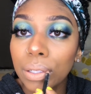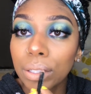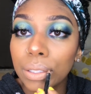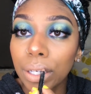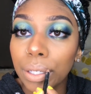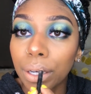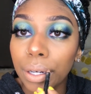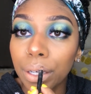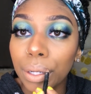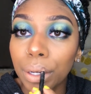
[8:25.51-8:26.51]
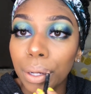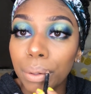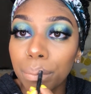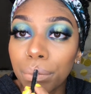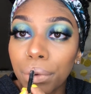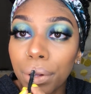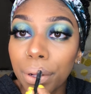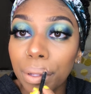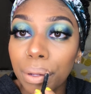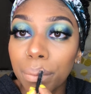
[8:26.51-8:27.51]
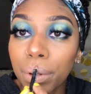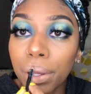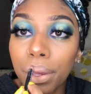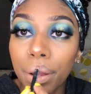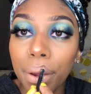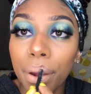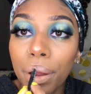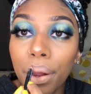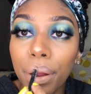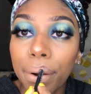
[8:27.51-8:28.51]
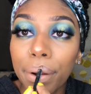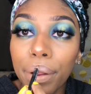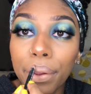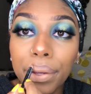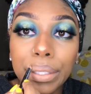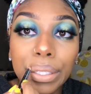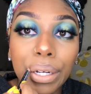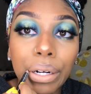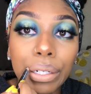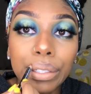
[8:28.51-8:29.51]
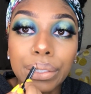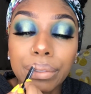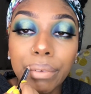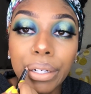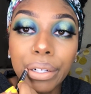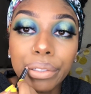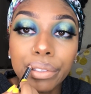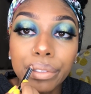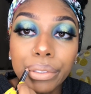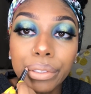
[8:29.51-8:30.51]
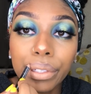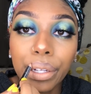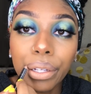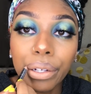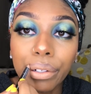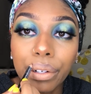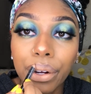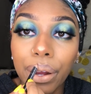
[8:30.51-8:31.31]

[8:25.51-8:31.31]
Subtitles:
I'm gonna try to darken it up a little bit. You can see all into my nostrils. Hello.